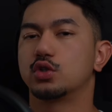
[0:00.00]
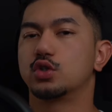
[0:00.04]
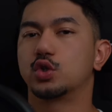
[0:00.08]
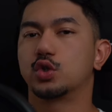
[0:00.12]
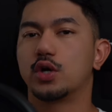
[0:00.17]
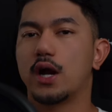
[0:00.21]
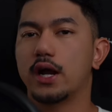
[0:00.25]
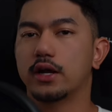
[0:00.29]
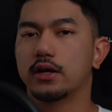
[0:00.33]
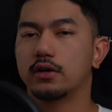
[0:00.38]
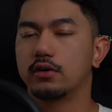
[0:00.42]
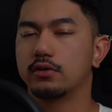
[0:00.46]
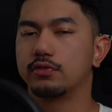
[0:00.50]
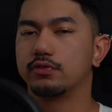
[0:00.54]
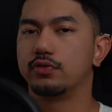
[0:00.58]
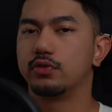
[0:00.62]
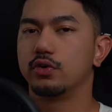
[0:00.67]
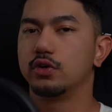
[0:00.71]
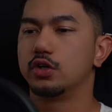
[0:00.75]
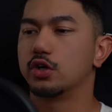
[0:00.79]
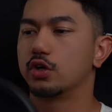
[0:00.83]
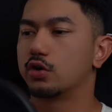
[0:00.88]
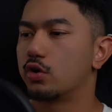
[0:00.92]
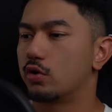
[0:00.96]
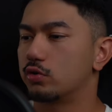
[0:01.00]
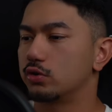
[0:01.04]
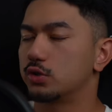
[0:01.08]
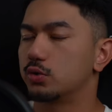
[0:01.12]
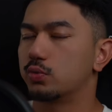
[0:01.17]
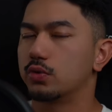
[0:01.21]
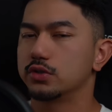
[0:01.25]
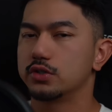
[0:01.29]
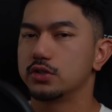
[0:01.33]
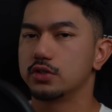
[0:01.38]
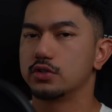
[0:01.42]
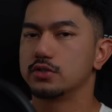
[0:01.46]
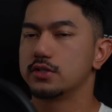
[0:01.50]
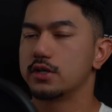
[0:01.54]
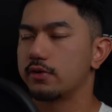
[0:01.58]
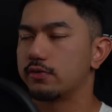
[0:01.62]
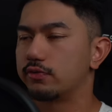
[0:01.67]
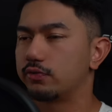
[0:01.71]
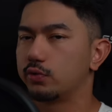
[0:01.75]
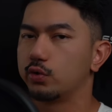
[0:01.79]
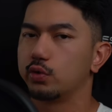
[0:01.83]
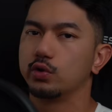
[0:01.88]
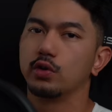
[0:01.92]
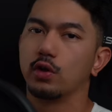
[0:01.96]
To track your food, you're going to want to use a
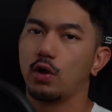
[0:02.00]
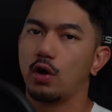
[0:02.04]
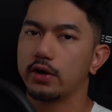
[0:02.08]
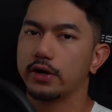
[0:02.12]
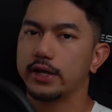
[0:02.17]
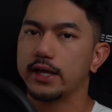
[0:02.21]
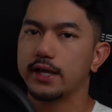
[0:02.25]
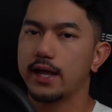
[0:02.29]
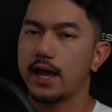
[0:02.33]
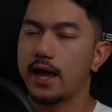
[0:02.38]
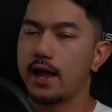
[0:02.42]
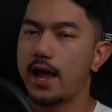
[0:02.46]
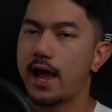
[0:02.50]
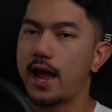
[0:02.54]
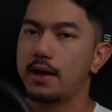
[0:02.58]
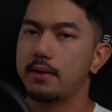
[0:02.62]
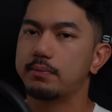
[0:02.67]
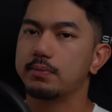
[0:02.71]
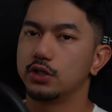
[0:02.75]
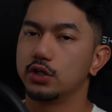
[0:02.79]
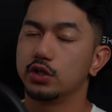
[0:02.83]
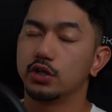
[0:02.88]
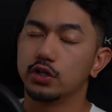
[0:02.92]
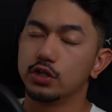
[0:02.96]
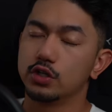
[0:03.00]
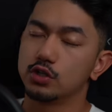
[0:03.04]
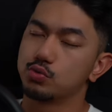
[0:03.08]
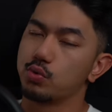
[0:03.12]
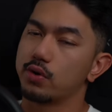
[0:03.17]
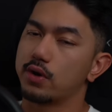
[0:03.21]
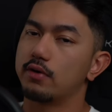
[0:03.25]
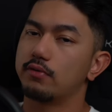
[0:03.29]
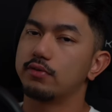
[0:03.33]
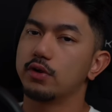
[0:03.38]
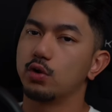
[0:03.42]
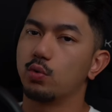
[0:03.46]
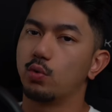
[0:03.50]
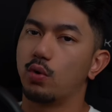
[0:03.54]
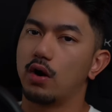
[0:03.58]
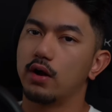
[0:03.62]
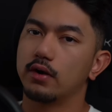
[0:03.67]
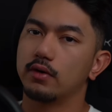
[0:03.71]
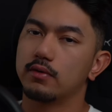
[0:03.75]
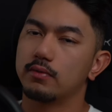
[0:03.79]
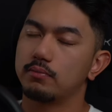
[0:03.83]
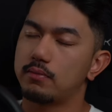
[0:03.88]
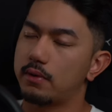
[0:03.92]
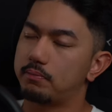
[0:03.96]
food logging app. You can use whatever you
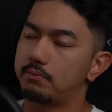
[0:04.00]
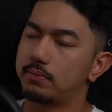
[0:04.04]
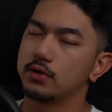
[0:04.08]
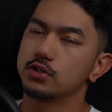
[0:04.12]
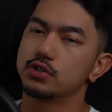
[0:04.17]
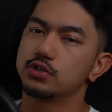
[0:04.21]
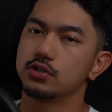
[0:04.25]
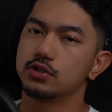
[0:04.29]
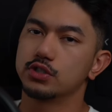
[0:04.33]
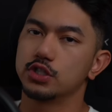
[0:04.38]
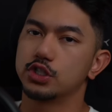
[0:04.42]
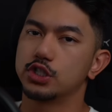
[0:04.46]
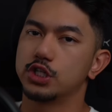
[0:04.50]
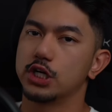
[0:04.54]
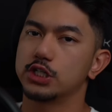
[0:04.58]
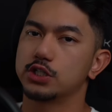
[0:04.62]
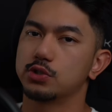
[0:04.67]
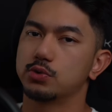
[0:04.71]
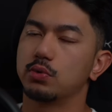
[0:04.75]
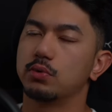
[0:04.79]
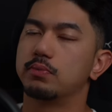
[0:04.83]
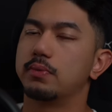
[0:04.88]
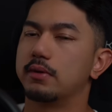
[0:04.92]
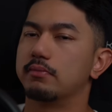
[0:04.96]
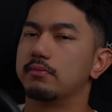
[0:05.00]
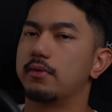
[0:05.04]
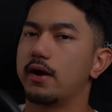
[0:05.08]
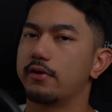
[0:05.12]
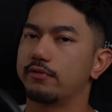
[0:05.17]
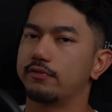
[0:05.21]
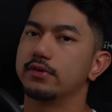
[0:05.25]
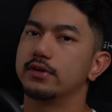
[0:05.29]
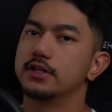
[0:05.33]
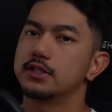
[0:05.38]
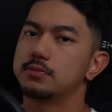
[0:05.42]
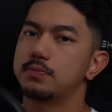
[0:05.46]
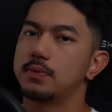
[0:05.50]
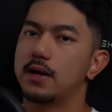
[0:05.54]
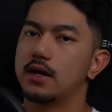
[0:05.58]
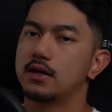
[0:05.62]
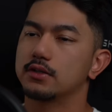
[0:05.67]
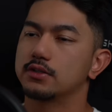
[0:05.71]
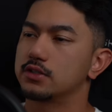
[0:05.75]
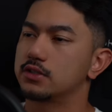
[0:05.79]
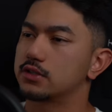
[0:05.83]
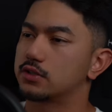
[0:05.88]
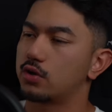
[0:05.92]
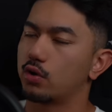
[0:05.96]
want. My personal suggestion would be
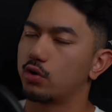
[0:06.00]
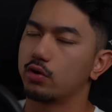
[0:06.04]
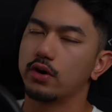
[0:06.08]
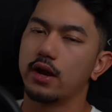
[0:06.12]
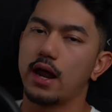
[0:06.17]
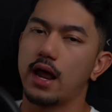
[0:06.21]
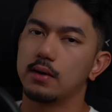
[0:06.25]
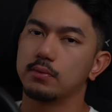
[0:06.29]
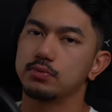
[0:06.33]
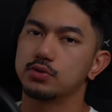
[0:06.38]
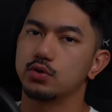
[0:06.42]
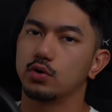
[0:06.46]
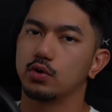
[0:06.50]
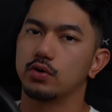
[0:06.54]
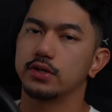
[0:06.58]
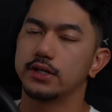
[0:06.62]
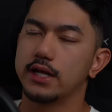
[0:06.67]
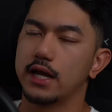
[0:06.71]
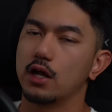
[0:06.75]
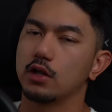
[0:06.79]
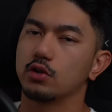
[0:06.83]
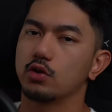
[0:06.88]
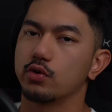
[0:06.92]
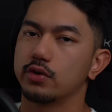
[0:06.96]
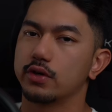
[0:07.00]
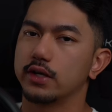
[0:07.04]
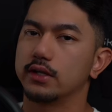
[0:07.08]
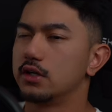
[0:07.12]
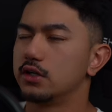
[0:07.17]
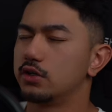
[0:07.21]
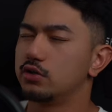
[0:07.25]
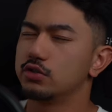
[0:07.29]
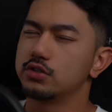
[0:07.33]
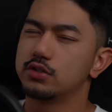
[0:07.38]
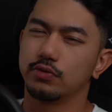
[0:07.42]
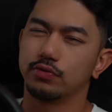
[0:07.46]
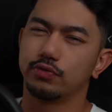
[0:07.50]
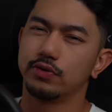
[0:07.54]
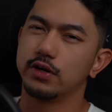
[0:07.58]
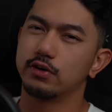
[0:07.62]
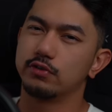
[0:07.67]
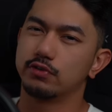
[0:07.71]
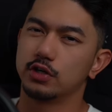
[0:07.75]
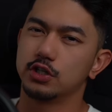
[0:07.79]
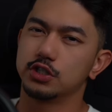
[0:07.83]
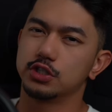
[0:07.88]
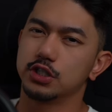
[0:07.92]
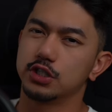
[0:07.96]
MyFitnessPal. Just go to the App Store, download it, use the free
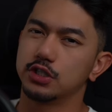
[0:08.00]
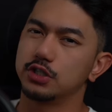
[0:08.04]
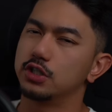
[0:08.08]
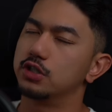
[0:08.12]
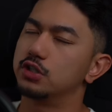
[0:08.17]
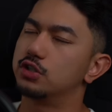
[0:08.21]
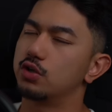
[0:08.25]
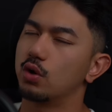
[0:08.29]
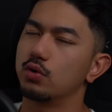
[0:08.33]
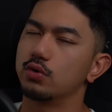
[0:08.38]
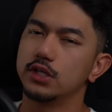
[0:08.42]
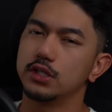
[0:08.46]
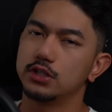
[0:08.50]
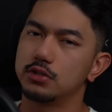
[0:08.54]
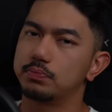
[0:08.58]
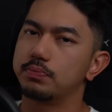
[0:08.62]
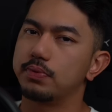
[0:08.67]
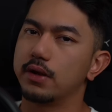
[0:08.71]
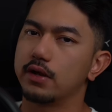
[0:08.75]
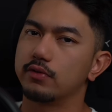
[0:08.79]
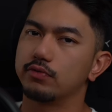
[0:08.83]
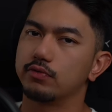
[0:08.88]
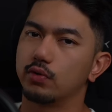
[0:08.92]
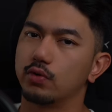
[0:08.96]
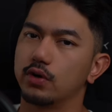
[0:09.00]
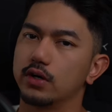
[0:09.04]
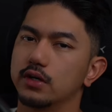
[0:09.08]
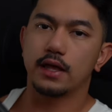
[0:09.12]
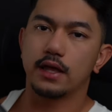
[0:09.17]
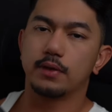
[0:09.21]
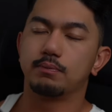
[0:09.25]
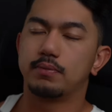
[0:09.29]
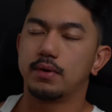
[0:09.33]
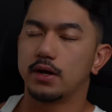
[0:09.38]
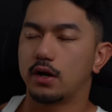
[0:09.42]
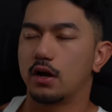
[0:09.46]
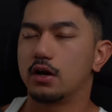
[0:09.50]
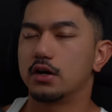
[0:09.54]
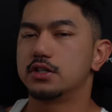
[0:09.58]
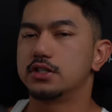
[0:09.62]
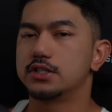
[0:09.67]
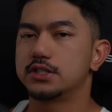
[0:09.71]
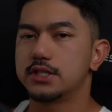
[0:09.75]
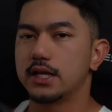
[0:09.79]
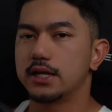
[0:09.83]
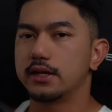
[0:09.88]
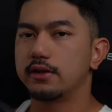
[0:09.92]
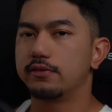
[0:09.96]
version. You don't need to pay for it. And by
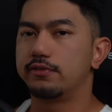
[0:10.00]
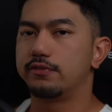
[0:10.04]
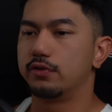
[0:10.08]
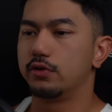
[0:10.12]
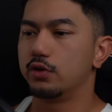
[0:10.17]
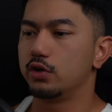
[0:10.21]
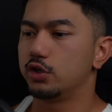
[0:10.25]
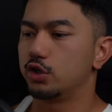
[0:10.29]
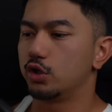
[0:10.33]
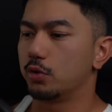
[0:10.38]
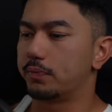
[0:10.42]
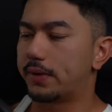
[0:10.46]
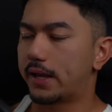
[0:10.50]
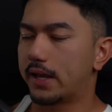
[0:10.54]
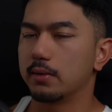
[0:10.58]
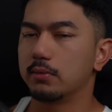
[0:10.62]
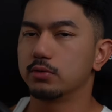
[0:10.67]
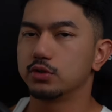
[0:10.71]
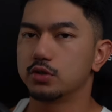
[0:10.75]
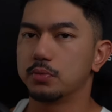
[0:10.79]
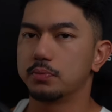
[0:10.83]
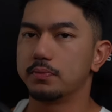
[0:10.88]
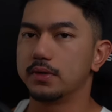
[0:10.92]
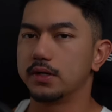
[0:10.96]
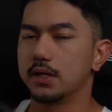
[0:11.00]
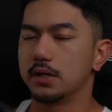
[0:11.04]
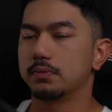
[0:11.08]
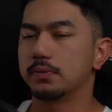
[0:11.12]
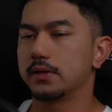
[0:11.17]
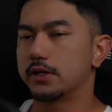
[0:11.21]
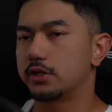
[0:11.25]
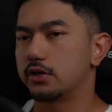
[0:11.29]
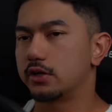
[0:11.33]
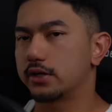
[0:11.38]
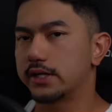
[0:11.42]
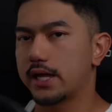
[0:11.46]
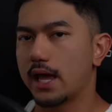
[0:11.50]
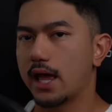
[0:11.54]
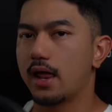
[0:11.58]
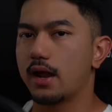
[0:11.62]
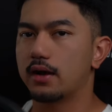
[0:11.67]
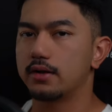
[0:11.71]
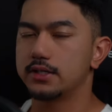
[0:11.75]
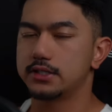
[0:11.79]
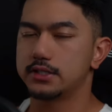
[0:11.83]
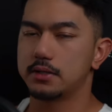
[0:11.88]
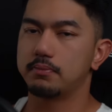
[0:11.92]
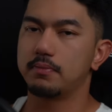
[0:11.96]
understanding food, you'll be able to manipulate your
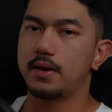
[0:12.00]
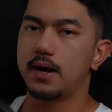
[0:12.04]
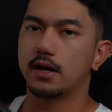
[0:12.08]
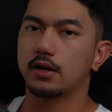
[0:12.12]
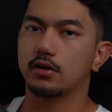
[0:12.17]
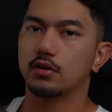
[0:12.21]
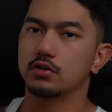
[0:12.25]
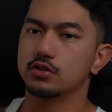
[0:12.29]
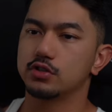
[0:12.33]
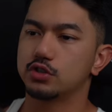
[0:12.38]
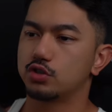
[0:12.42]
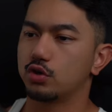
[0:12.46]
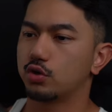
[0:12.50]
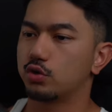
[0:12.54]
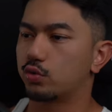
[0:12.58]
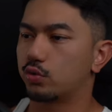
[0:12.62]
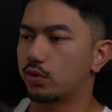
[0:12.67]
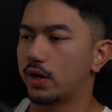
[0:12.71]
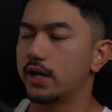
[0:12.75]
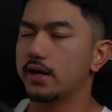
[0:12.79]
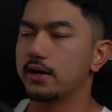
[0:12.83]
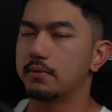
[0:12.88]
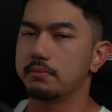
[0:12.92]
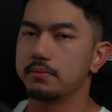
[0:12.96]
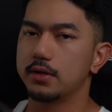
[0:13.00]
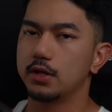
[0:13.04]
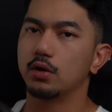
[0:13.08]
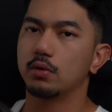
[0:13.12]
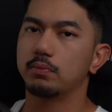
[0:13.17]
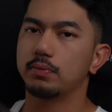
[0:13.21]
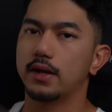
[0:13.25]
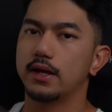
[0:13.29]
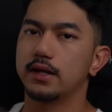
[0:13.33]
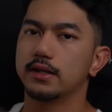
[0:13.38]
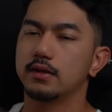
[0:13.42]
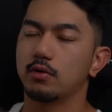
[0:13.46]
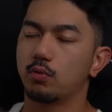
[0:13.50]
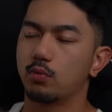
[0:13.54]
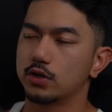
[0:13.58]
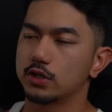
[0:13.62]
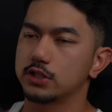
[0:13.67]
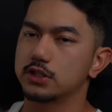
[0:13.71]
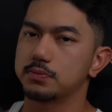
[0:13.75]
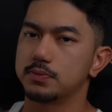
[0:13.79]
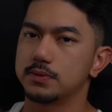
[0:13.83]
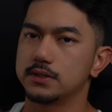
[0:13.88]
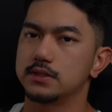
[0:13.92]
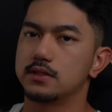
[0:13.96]
calories and macros to create a meal plan that
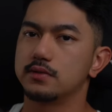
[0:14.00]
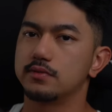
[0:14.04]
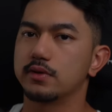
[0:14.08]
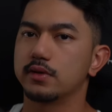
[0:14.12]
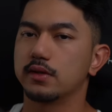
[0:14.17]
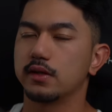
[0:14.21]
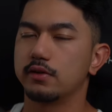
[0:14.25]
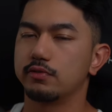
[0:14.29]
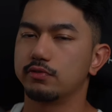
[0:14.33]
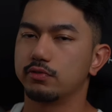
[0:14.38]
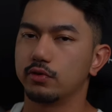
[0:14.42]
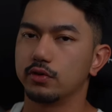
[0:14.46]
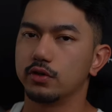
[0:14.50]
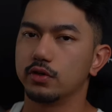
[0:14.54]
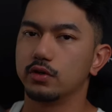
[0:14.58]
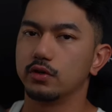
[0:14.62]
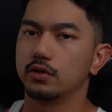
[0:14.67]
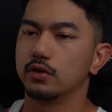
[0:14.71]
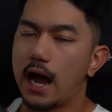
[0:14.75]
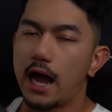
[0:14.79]
works specifically for you.